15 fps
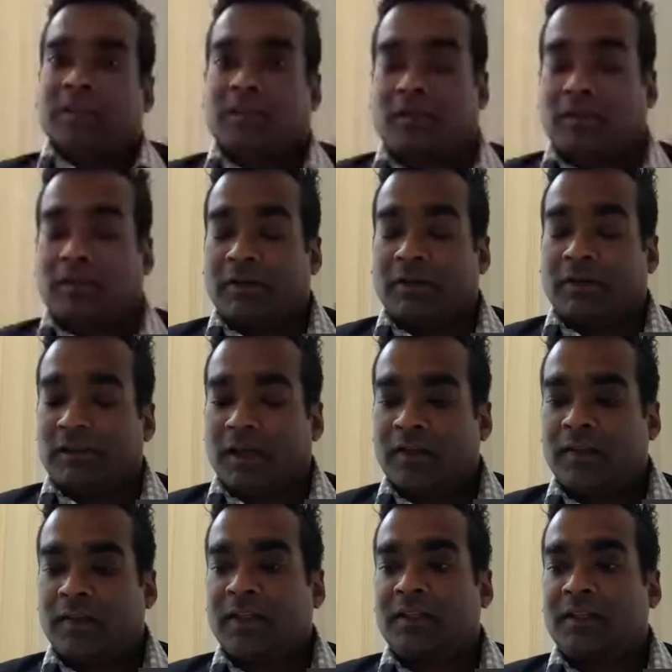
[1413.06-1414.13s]
So I
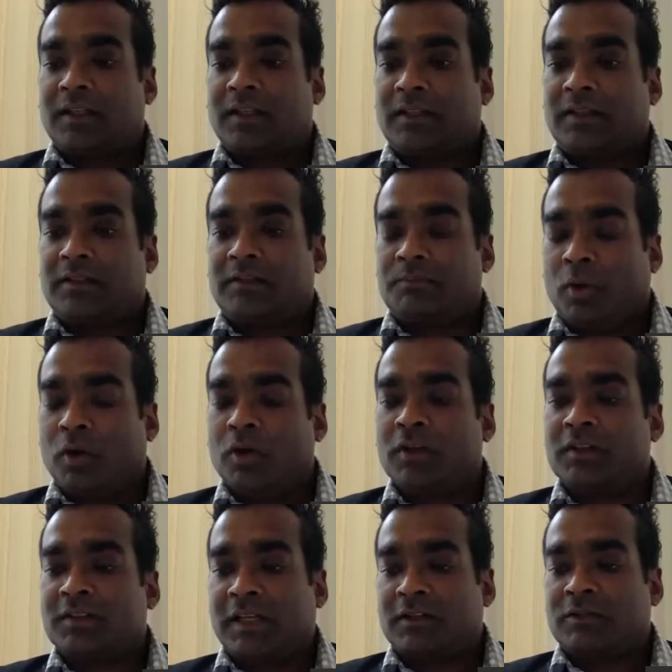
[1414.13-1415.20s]
think it boils
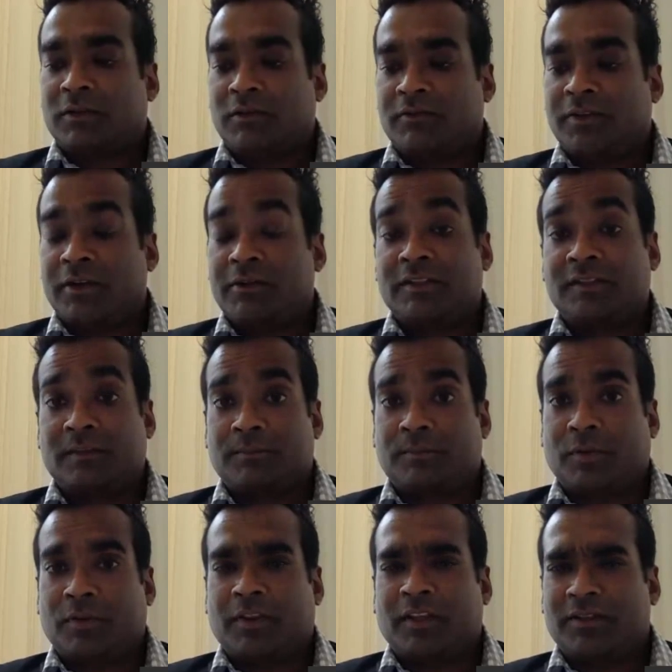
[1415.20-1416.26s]
down to a very simple
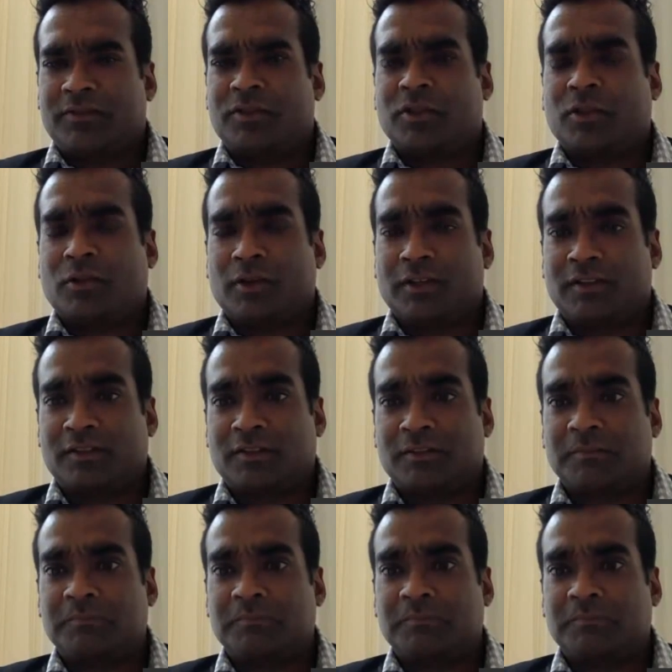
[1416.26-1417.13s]
thing of choice.